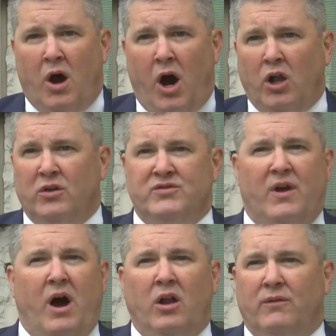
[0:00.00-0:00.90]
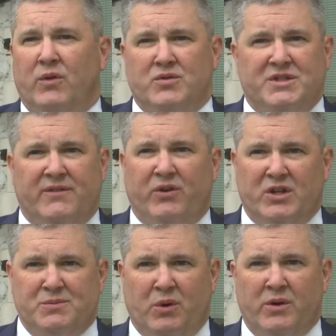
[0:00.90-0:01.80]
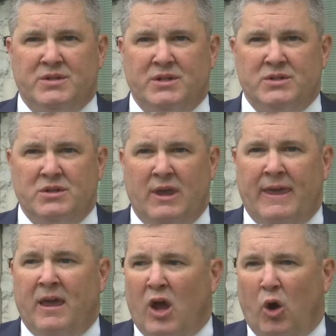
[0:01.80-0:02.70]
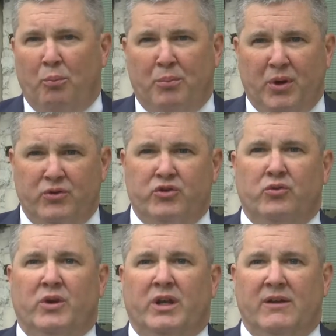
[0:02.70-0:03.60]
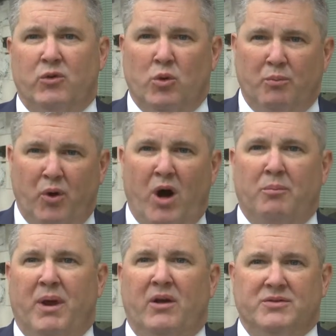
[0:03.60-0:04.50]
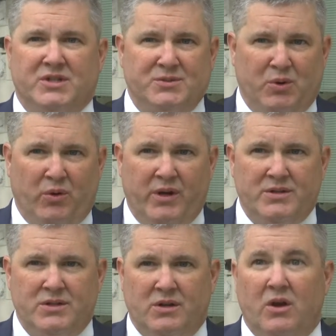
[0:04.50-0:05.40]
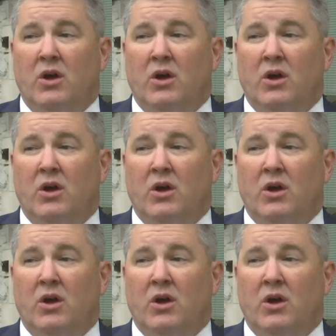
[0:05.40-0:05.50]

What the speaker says: All of those different experiences help build you and give you a broad, balanced experience